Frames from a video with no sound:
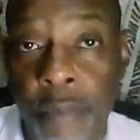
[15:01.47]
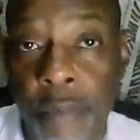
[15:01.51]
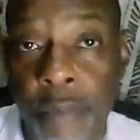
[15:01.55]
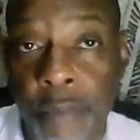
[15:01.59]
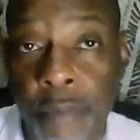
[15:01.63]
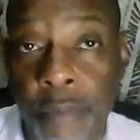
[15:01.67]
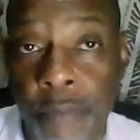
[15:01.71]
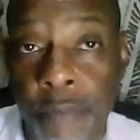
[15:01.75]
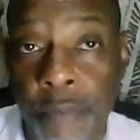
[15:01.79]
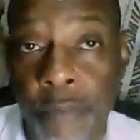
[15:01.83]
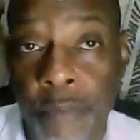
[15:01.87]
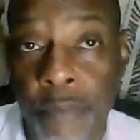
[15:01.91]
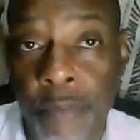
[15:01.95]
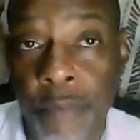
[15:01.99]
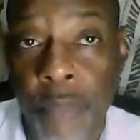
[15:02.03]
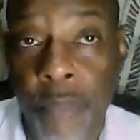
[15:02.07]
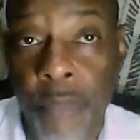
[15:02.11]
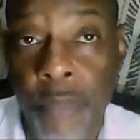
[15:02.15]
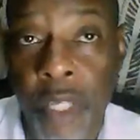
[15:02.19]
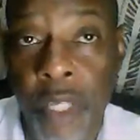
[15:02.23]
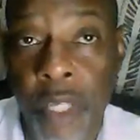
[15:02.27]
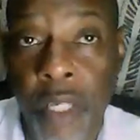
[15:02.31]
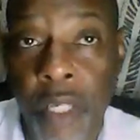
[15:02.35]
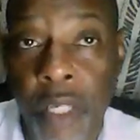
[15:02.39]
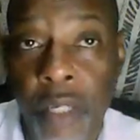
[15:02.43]
for your
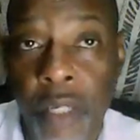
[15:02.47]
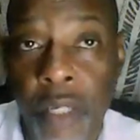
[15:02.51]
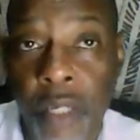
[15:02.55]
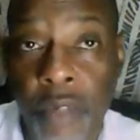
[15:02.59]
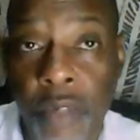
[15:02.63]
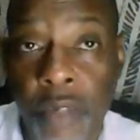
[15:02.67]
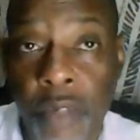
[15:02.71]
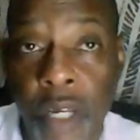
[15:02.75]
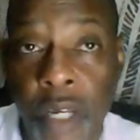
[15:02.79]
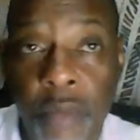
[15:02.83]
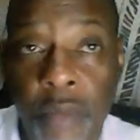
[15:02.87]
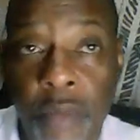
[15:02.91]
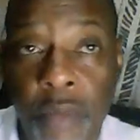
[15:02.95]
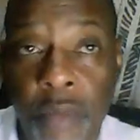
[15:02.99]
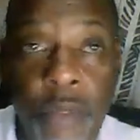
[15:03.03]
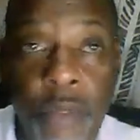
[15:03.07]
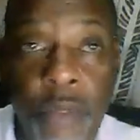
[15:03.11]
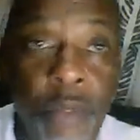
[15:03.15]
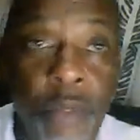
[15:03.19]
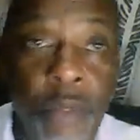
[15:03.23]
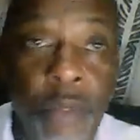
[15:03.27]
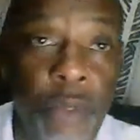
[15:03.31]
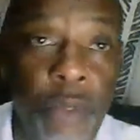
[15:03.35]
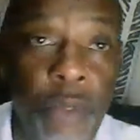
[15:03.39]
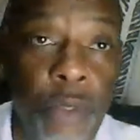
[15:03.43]
trip
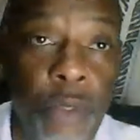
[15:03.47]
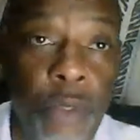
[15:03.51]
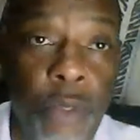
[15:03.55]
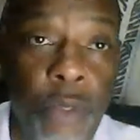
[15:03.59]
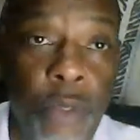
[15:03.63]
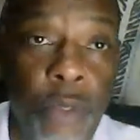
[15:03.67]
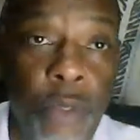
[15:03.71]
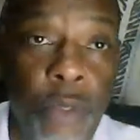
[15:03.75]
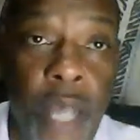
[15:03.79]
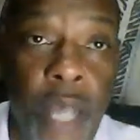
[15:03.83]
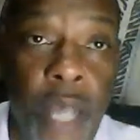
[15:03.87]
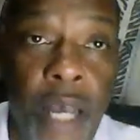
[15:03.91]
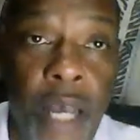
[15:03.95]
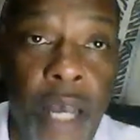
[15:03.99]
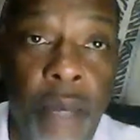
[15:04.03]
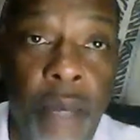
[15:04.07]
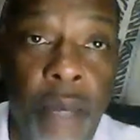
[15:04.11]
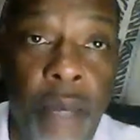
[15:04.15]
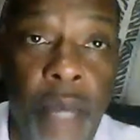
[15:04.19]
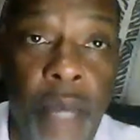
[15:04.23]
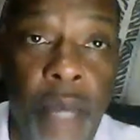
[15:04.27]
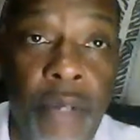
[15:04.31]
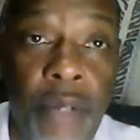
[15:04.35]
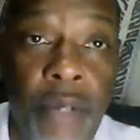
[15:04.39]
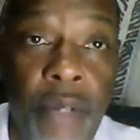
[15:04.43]
to come to
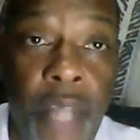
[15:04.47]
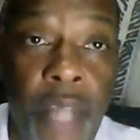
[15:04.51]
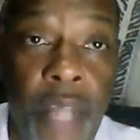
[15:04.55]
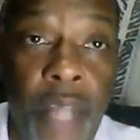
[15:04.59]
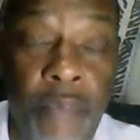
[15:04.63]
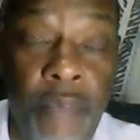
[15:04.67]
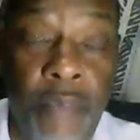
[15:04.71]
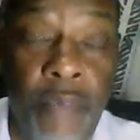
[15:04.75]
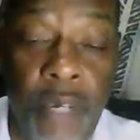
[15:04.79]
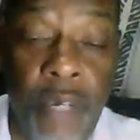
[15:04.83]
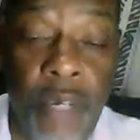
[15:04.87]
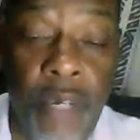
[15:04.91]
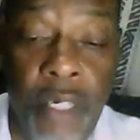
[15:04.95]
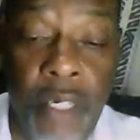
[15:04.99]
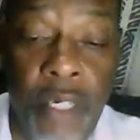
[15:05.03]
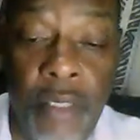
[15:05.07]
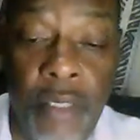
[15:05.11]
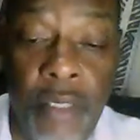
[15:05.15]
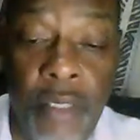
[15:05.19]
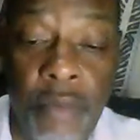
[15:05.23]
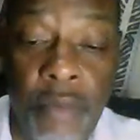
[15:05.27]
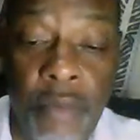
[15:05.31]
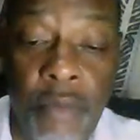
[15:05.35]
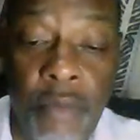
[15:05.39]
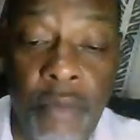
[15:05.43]
modern
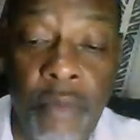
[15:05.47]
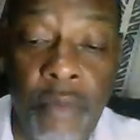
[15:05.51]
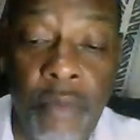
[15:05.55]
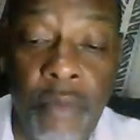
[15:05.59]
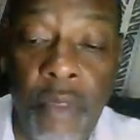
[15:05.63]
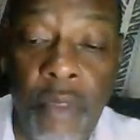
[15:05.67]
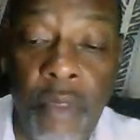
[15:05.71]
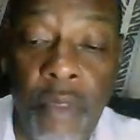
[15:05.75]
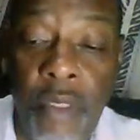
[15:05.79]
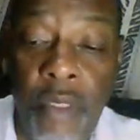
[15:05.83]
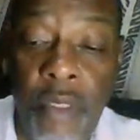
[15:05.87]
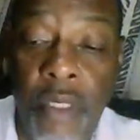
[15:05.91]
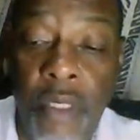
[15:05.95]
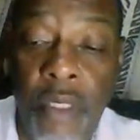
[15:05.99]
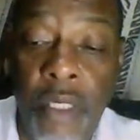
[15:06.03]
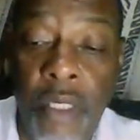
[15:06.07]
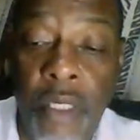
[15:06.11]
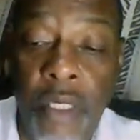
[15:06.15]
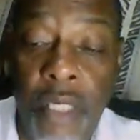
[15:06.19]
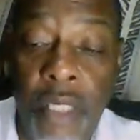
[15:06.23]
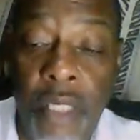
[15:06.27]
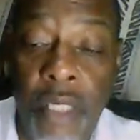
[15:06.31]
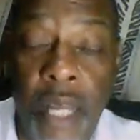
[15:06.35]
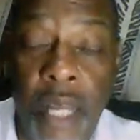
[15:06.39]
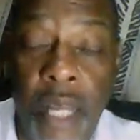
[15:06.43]
Africa.
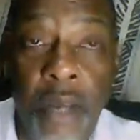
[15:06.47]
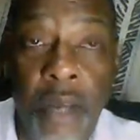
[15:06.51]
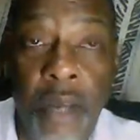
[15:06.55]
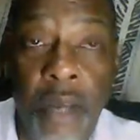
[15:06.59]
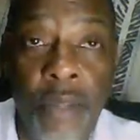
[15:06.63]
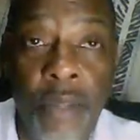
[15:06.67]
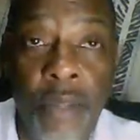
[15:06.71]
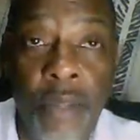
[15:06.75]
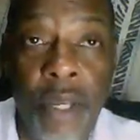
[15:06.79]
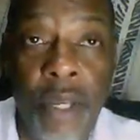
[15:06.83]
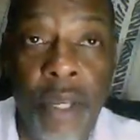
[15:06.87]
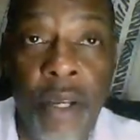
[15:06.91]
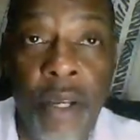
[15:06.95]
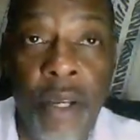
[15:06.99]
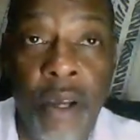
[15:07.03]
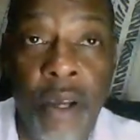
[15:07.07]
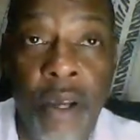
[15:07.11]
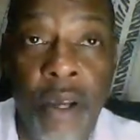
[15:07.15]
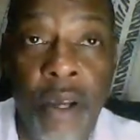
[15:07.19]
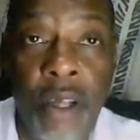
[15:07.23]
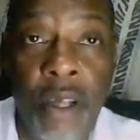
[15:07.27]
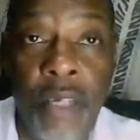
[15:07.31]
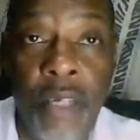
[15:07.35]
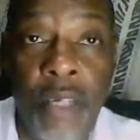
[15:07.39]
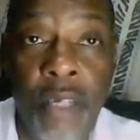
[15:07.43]
Now
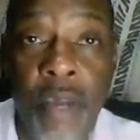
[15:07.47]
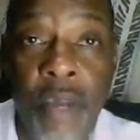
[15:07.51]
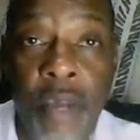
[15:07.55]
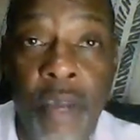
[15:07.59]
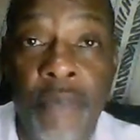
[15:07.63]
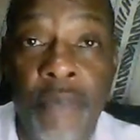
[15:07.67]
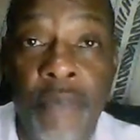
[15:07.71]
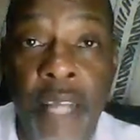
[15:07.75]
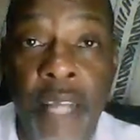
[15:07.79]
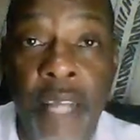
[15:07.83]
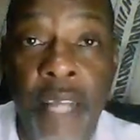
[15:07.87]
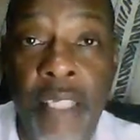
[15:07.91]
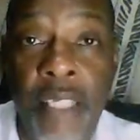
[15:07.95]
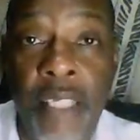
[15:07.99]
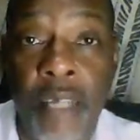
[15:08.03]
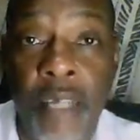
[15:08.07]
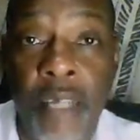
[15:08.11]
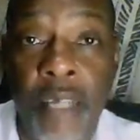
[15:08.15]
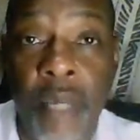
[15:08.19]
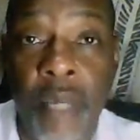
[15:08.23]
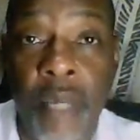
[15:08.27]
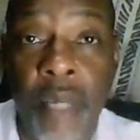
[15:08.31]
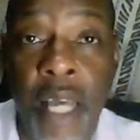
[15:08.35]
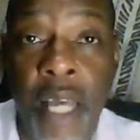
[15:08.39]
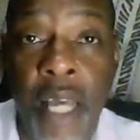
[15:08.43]
there are direct
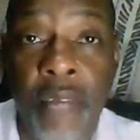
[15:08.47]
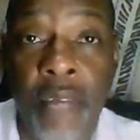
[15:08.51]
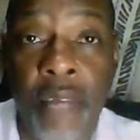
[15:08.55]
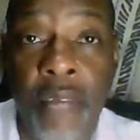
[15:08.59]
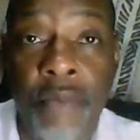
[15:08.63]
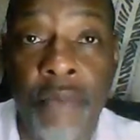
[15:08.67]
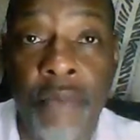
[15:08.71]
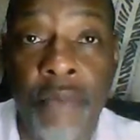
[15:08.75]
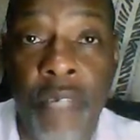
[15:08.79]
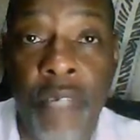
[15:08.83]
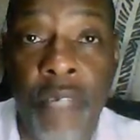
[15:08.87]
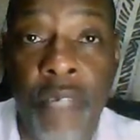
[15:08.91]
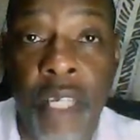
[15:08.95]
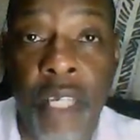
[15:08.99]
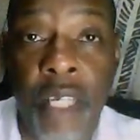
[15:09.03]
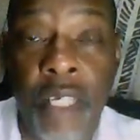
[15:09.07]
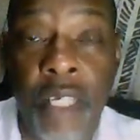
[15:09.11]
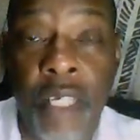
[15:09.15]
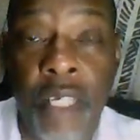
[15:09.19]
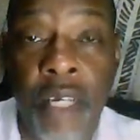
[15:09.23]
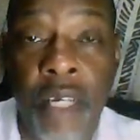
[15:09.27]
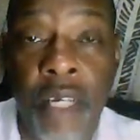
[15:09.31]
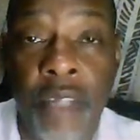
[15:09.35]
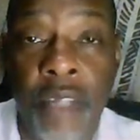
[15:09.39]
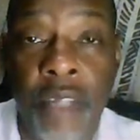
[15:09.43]
flights coming out of
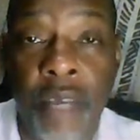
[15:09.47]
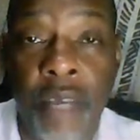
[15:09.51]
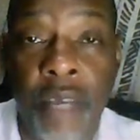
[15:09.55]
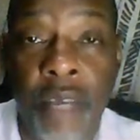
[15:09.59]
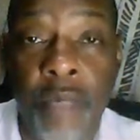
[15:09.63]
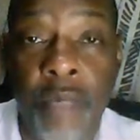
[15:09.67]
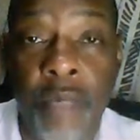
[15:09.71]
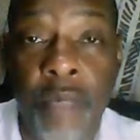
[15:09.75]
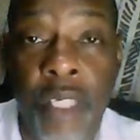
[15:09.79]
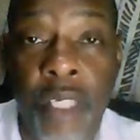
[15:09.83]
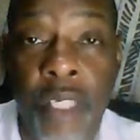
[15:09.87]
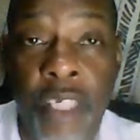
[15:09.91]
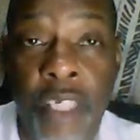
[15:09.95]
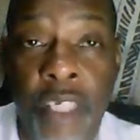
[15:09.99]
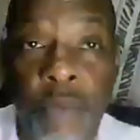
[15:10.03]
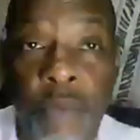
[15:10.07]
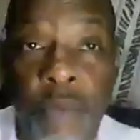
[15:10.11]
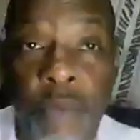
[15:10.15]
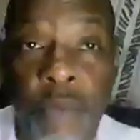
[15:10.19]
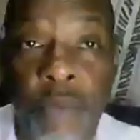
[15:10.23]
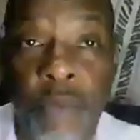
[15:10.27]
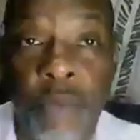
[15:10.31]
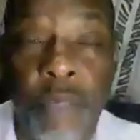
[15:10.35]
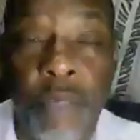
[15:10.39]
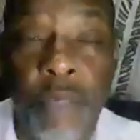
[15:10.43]
Kenya. I think I've mentioned
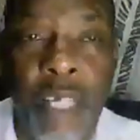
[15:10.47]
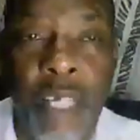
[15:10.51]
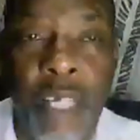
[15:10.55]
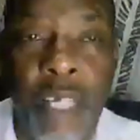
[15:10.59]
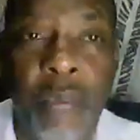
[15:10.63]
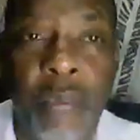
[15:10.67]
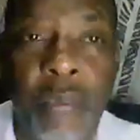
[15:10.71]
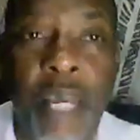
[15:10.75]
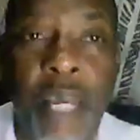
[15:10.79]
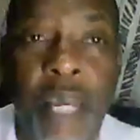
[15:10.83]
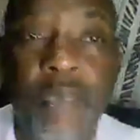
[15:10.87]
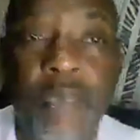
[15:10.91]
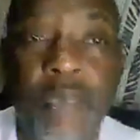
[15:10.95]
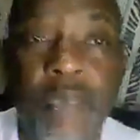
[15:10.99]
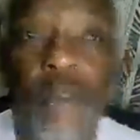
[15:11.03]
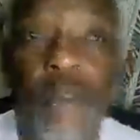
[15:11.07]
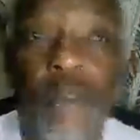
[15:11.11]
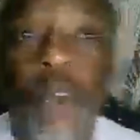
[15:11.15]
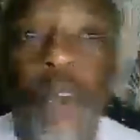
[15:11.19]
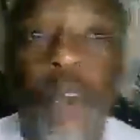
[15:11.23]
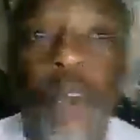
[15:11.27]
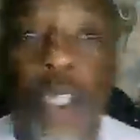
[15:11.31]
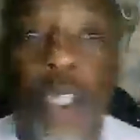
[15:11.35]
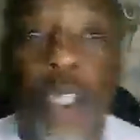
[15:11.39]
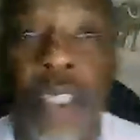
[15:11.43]
this before. I mean, coming out
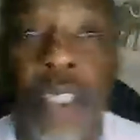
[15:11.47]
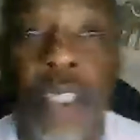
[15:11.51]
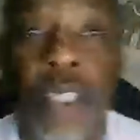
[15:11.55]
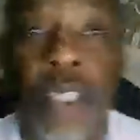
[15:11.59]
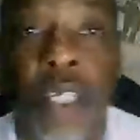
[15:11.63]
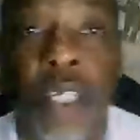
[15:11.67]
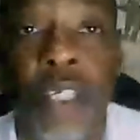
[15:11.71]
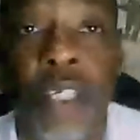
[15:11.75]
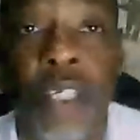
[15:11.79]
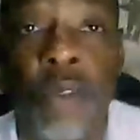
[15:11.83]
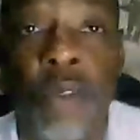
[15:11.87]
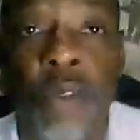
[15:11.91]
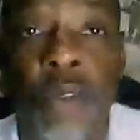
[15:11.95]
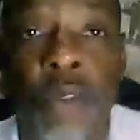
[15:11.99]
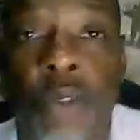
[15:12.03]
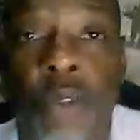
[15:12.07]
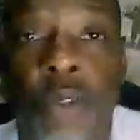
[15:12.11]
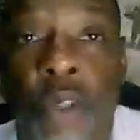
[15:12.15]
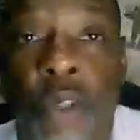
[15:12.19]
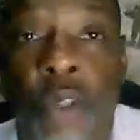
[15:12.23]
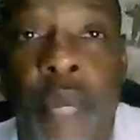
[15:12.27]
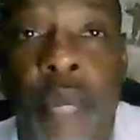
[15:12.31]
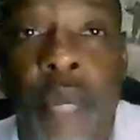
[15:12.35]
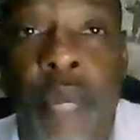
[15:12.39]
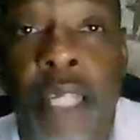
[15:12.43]
of New York City
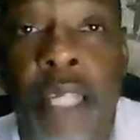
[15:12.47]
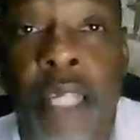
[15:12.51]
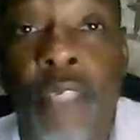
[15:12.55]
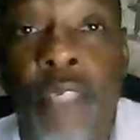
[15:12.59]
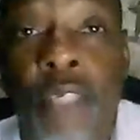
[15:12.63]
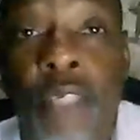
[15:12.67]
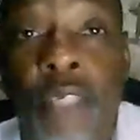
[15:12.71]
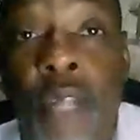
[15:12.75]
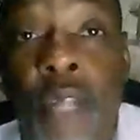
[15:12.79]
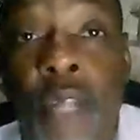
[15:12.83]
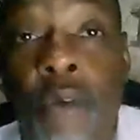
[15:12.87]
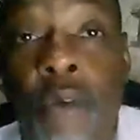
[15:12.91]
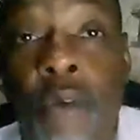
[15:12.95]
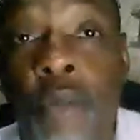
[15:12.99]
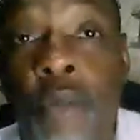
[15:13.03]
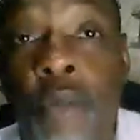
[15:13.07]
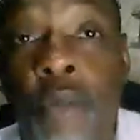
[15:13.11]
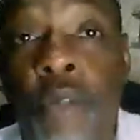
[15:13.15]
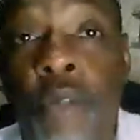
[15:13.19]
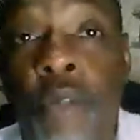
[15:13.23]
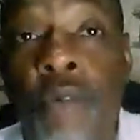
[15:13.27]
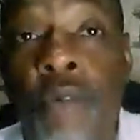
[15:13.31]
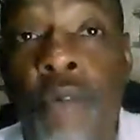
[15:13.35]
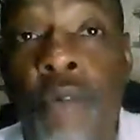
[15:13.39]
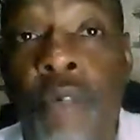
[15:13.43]
to directly to
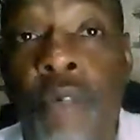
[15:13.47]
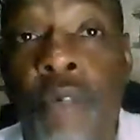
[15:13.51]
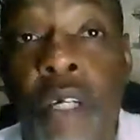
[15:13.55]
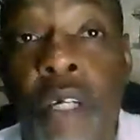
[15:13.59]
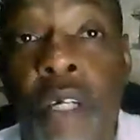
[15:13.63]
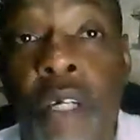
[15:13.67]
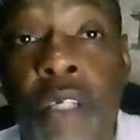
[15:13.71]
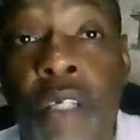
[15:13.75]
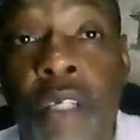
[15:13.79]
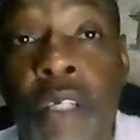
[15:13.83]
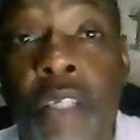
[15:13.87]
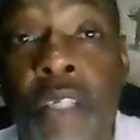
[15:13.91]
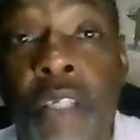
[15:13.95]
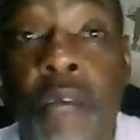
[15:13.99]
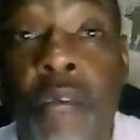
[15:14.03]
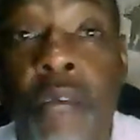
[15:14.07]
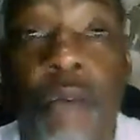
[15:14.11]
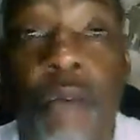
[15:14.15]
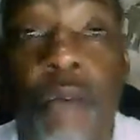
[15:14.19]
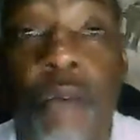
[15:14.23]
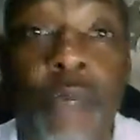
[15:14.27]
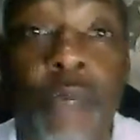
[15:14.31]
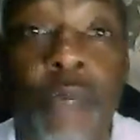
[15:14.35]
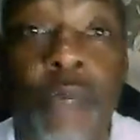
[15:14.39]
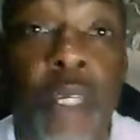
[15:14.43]

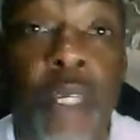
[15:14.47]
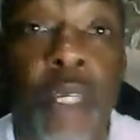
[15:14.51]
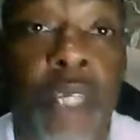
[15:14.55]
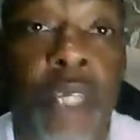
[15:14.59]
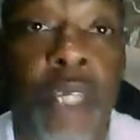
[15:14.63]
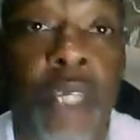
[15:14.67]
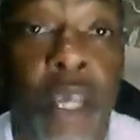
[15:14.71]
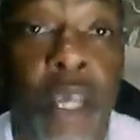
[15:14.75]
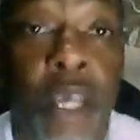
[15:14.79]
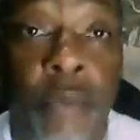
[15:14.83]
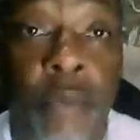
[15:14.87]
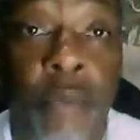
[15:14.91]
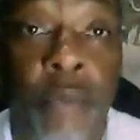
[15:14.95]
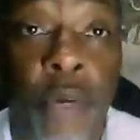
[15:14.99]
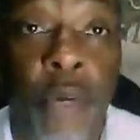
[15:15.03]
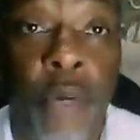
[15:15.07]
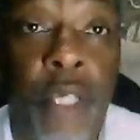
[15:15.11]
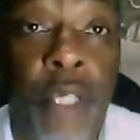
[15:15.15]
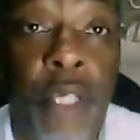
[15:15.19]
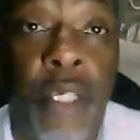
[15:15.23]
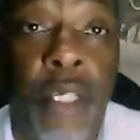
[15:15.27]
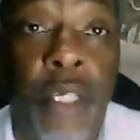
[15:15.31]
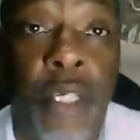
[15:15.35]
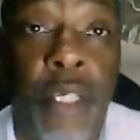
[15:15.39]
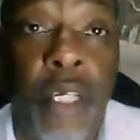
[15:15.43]
Nairobi
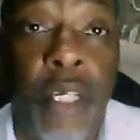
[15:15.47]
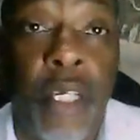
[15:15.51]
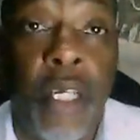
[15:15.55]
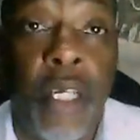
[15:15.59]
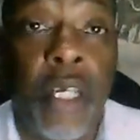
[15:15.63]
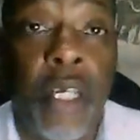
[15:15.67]
Airport.